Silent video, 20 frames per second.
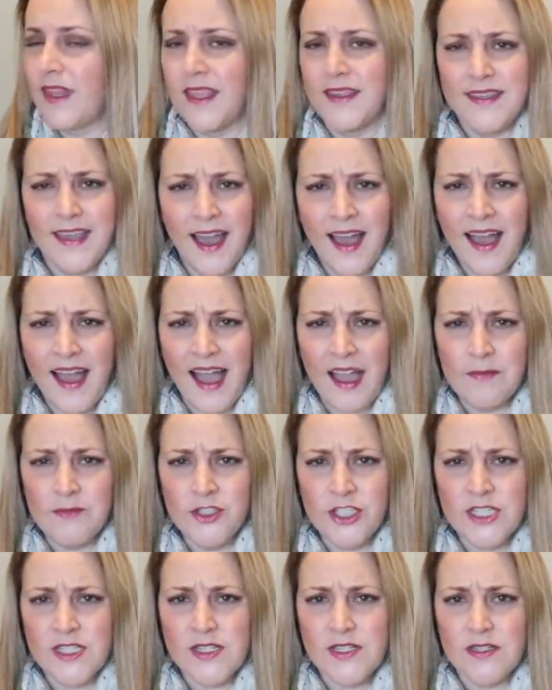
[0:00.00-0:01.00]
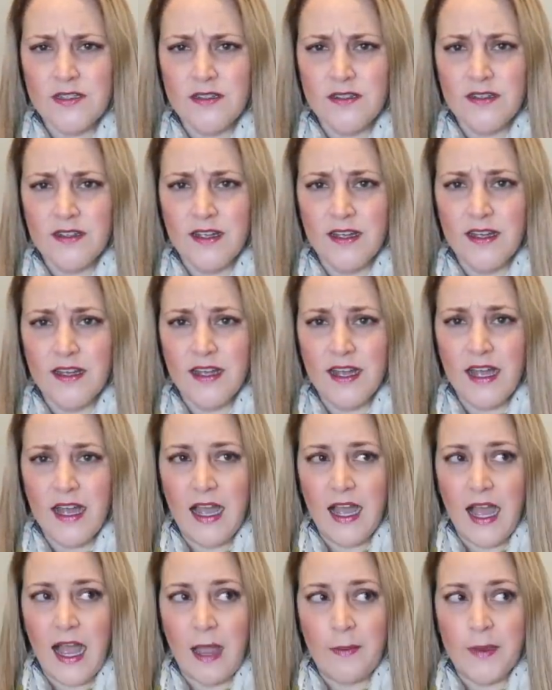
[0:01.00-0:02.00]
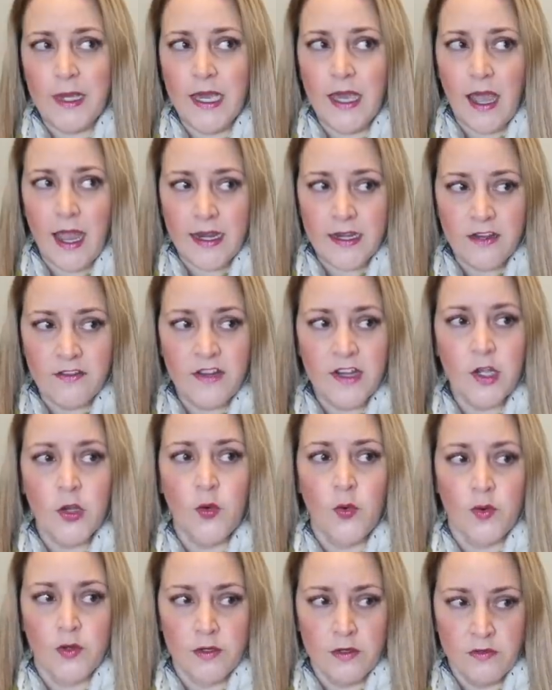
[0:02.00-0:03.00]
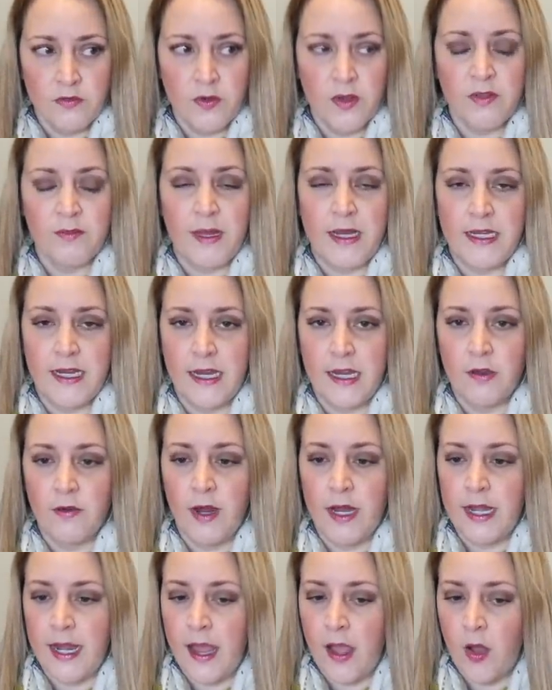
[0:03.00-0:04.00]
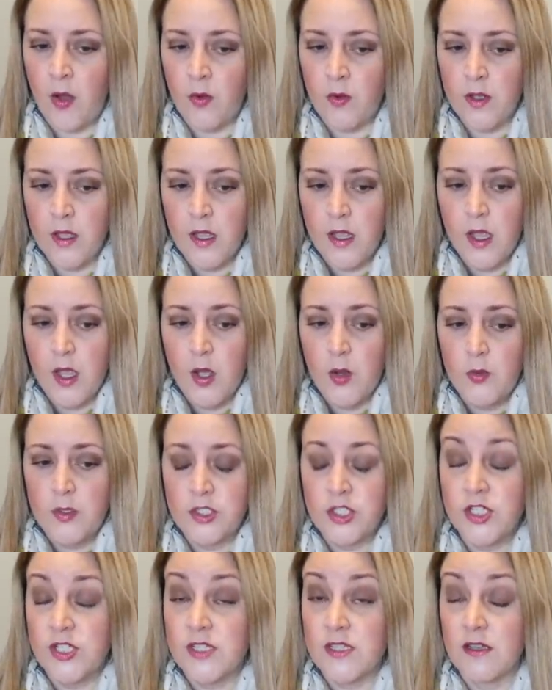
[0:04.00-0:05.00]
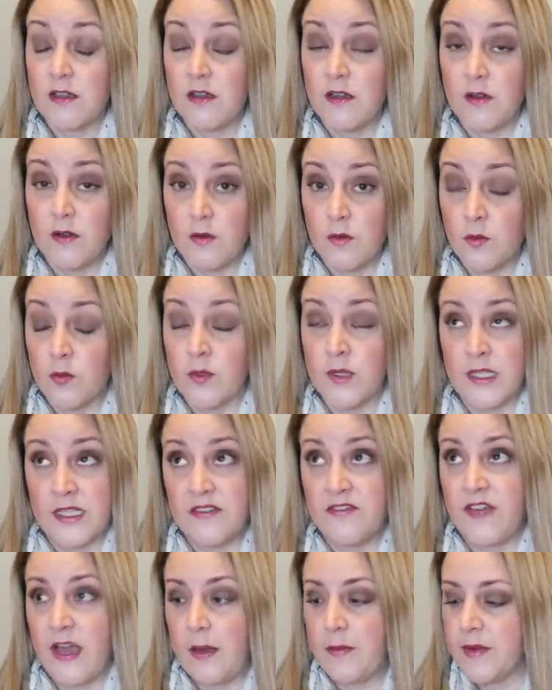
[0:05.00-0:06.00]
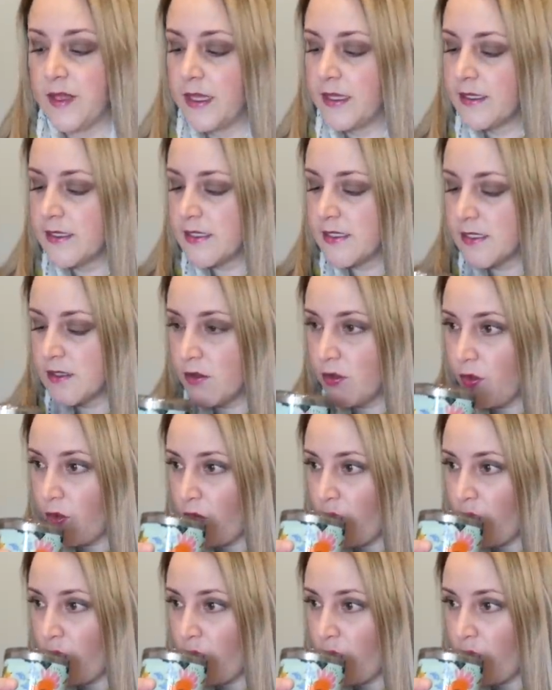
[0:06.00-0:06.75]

yeah, I'm kind of in a groove with my knitting right now, which is really fabulous.